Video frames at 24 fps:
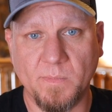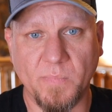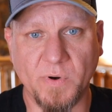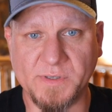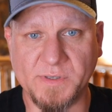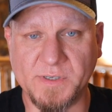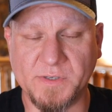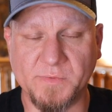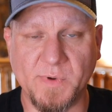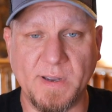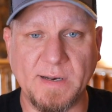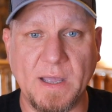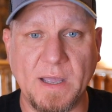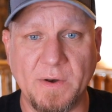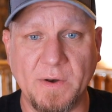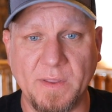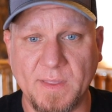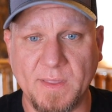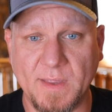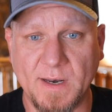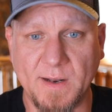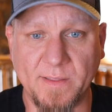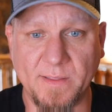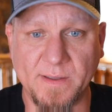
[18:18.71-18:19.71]
Brings us right down to
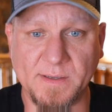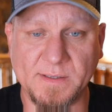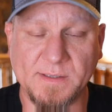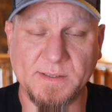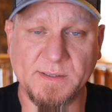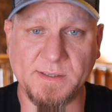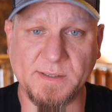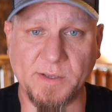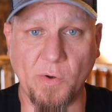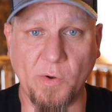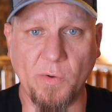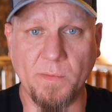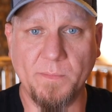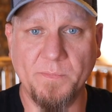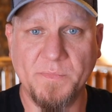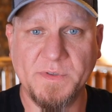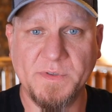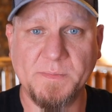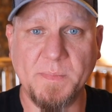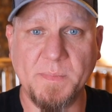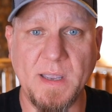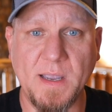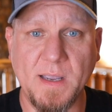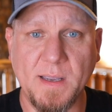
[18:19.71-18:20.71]
the end of the list. So
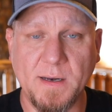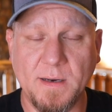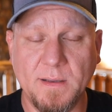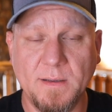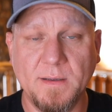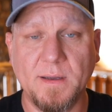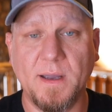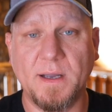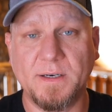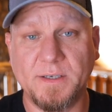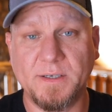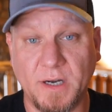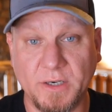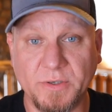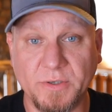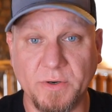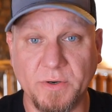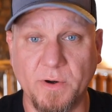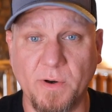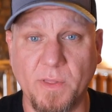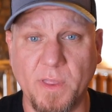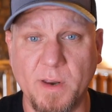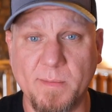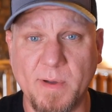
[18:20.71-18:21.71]
speed, I talked
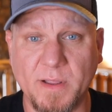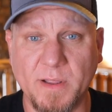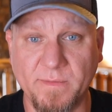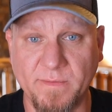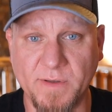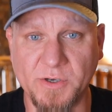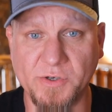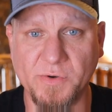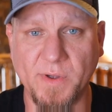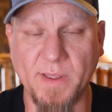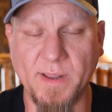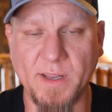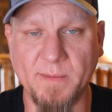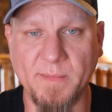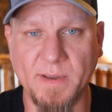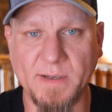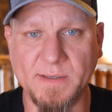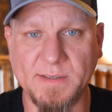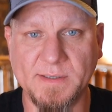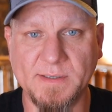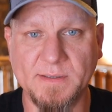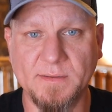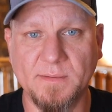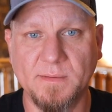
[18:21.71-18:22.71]
earlier about the visual
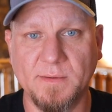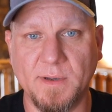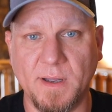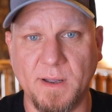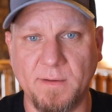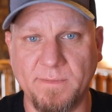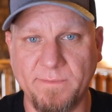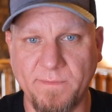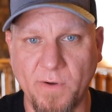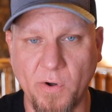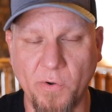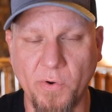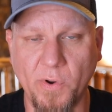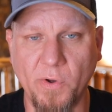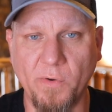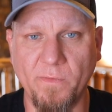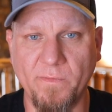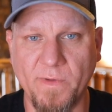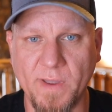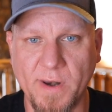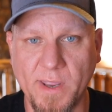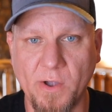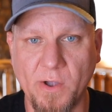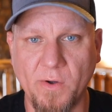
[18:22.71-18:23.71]
elements, photo,
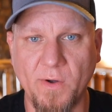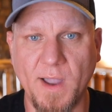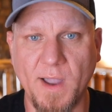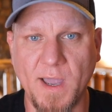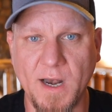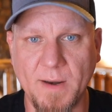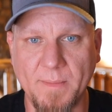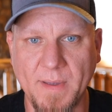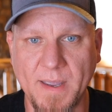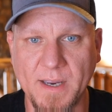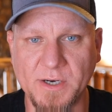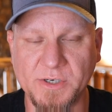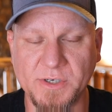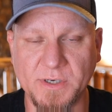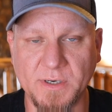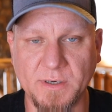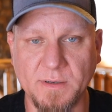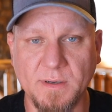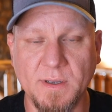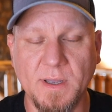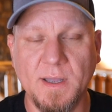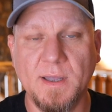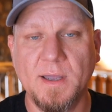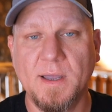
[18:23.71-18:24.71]
video,
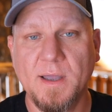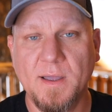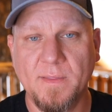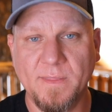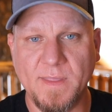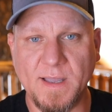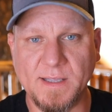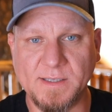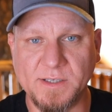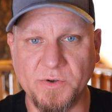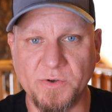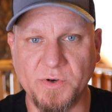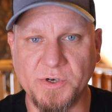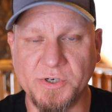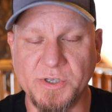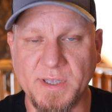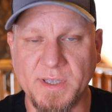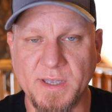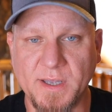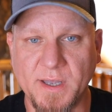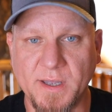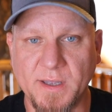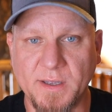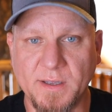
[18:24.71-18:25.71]
animation. That's
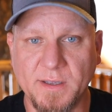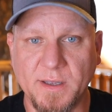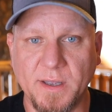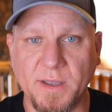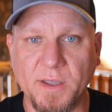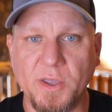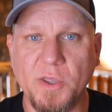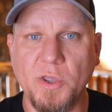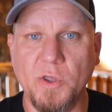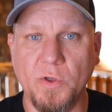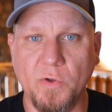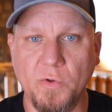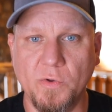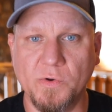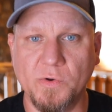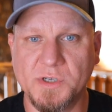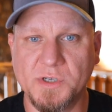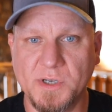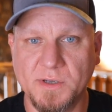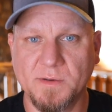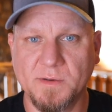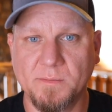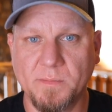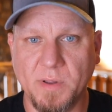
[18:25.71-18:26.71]
usually a
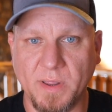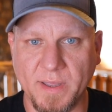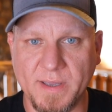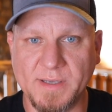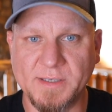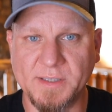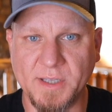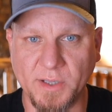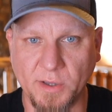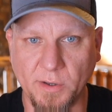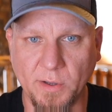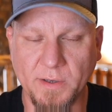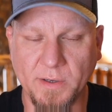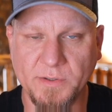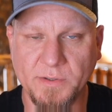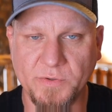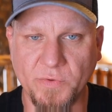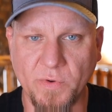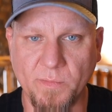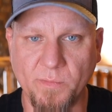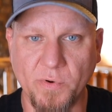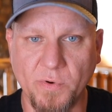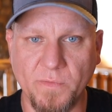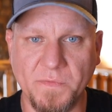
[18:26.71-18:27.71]
huge place to look
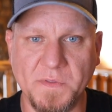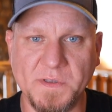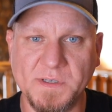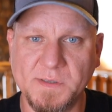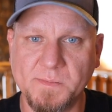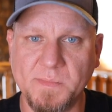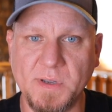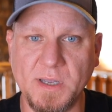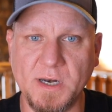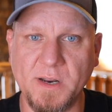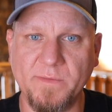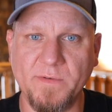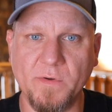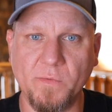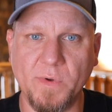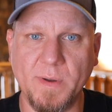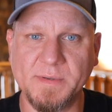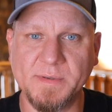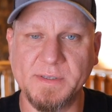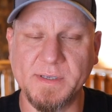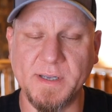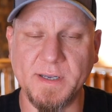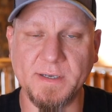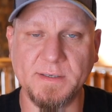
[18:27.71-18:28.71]
to improve the speed of your
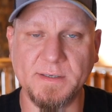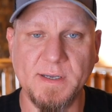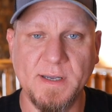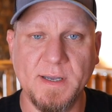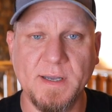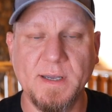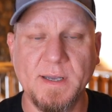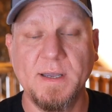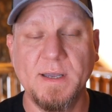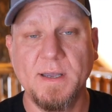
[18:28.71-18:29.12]
website.